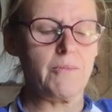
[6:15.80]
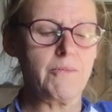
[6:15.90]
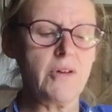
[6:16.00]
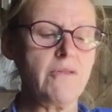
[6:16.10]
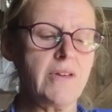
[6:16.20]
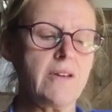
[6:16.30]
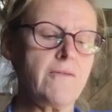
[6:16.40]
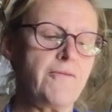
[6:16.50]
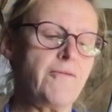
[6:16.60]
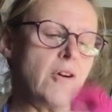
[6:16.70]
moving
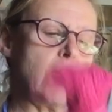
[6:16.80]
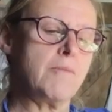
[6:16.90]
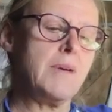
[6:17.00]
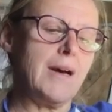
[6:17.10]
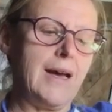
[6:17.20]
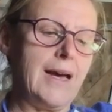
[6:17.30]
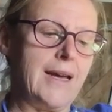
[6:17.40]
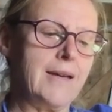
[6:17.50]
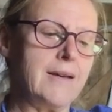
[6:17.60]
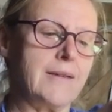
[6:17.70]
from a
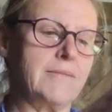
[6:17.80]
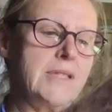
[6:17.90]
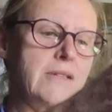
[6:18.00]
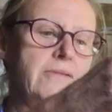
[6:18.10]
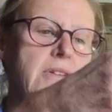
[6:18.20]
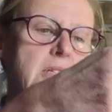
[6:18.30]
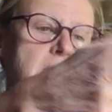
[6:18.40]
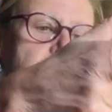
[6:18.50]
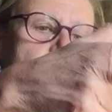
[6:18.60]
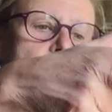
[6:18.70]
hank, so
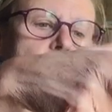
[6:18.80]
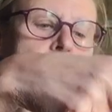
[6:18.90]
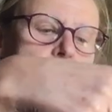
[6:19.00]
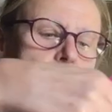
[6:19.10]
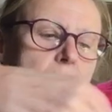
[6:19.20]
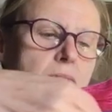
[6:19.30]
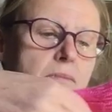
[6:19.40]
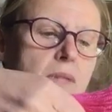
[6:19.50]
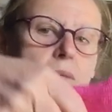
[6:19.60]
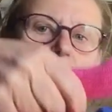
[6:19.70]
first of all,
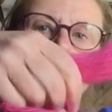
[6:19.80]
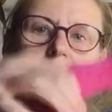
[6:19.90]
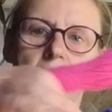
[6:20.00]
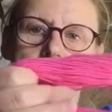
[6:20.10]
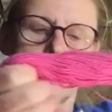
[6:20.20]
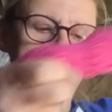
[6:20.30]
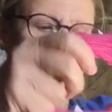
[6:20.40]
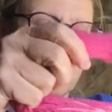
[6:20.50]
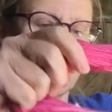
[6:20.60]
I'm going to undo